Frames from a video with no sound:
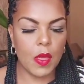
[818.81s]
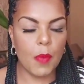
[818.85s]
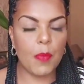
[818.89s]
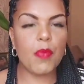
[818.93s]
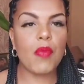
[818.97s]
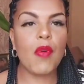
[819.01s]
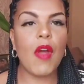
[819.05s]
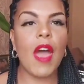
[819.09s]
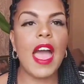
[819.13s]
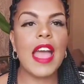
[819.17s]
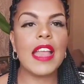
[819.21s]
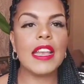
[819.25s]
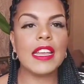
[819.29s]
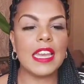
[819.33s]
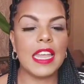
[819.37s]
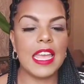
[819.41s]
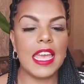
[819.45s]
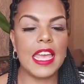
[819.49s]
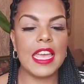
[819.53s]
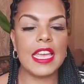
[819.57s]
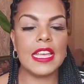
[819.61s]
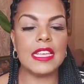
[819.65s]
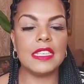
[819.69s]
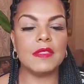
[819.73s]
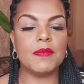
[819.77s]
The brand
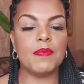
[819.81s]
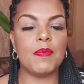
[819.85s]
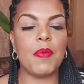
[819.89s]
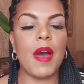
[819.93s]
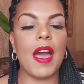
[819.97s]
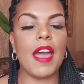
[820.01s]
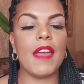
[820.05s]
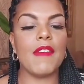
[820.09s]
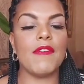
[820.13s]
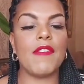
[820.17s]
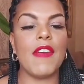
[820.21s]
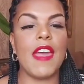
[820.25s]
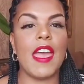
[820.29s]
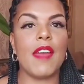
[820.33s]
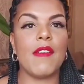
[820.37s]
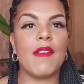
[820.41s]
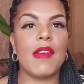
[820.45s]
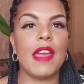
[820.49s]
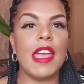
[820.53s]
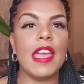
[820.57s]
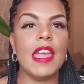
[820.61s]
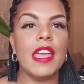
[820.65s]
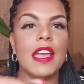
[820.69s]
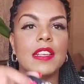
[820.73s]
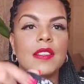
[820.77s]
is by
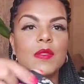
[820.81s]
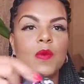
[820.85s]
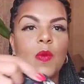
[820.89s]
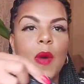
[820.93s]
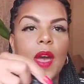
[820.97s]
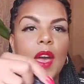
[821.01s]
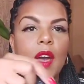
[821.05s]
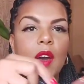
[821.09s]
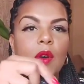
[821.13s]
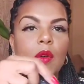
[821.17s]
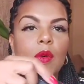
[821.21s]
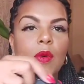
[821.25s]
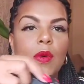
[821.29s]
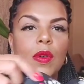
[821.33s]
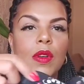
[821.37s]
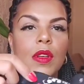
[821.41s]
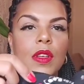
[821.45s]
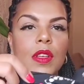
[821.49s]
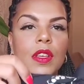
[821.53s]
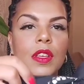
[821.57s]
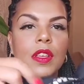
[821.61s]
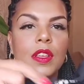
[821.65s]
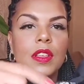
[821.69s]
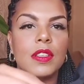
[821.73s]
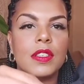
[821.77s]
Vary as well.
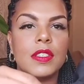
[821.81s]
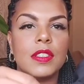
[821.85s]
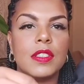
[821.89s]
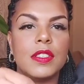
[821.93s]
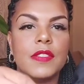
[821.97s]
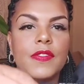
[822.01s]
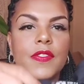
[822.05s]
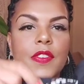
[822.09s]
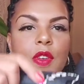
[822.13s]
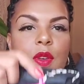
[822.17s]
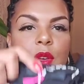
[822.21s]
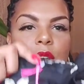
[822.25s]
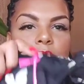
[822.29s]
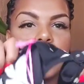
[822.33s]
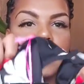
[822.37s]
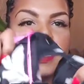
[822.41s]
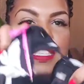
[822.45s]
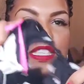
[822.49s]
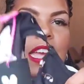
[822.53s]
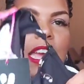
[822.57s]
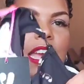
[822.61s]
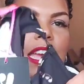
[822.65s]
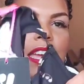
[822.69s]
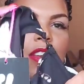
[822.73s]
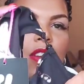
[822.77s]
If you can
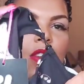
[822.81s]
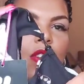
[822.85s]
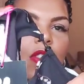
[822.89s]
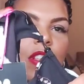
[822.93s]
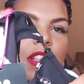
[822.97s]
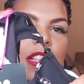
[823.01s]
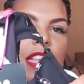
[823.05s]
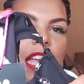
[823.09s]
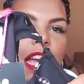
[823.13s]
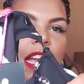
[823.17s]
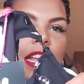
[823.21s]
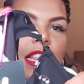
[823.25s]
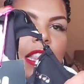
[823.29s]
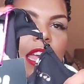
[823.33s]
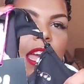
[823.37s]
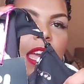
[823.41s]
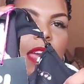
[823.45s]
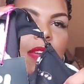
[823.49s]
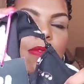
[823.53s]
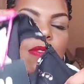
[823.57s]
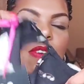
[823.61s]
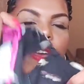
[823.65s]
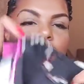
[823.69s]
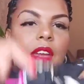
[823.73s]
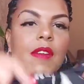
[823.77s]
see, you've got the tag
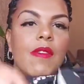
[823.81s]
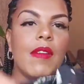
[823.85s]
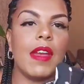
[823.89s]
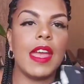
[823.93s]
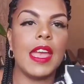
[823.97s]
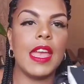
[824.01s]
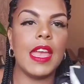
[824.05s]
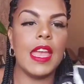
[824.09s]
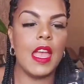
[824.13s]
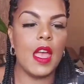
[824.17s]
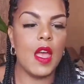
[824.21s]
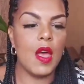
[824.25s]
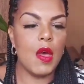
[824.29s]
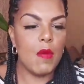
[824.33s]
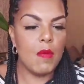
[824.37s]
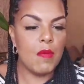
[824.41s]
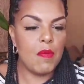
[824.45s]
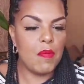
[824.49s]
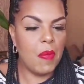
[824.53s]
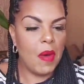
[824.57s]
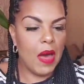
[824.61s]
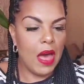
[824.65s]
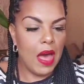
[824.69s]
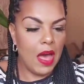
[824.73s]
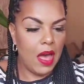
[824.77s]
there, Vary.
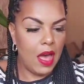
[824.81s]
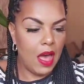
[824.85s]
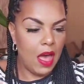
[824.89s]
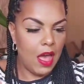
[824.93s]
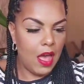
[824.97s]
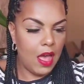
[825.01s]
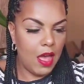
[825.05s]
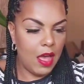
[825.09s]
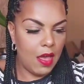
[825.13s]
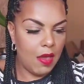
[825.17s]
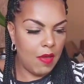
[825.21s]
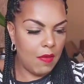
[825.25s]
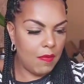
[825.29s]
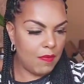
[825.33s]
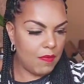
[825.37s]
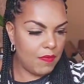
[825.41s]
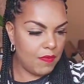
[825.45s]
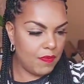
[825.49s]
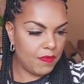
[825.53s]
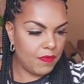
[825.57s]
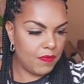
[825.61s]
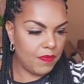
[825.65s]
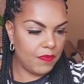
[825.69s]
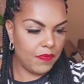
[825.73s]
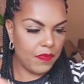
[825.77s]
But
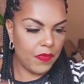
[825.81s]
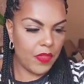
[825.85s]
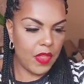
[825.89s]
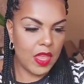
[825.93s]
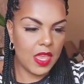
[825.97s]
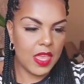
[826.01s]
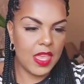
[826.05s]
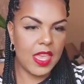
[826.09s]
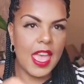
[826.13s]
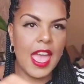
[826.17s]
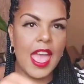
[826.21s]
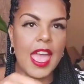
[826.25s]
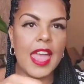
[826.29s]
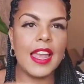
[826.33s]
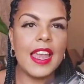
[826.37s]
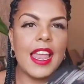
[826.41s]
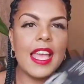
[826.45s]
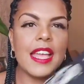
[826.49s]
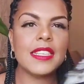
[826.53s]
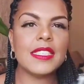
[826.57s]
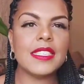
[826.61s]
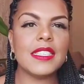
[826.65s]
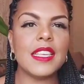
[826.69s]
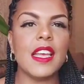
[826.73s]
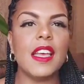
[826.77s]
yeah,
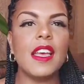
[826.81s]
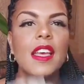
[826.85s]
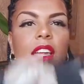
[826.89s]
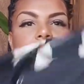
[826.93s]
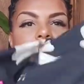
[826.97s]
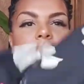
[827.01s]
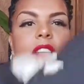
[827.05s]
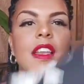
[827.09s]
let's